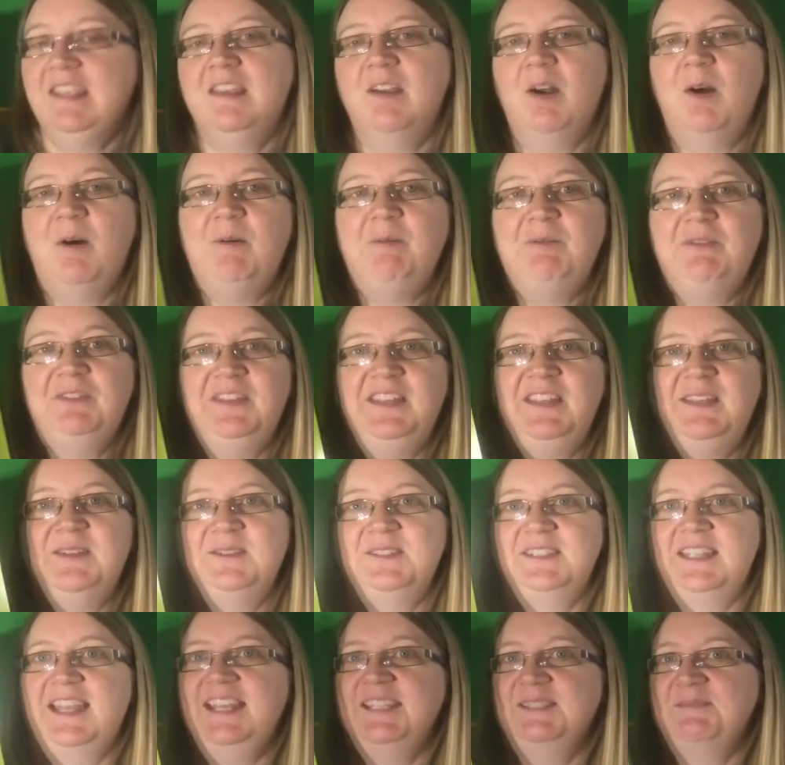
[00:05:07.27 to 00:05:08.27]
Hopefully those
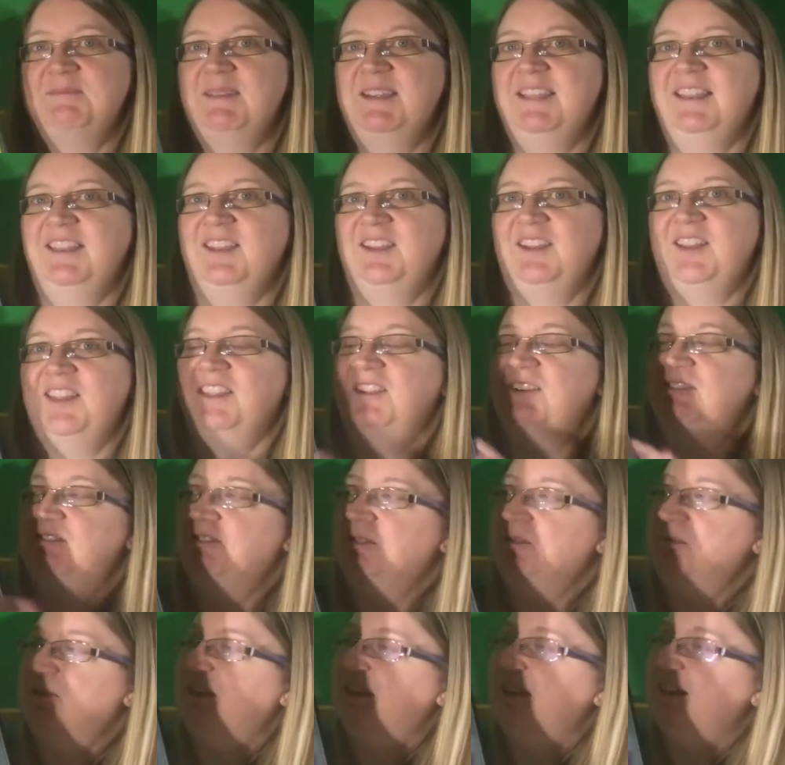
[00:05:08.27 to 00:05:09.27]
guys might look a little
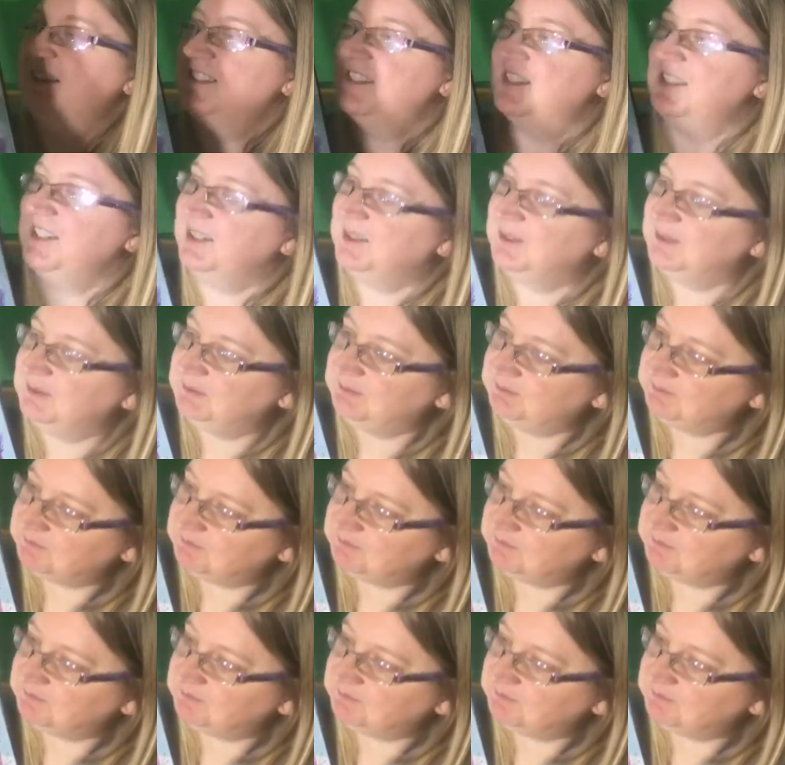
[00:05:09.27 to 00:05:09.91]
familiar to you.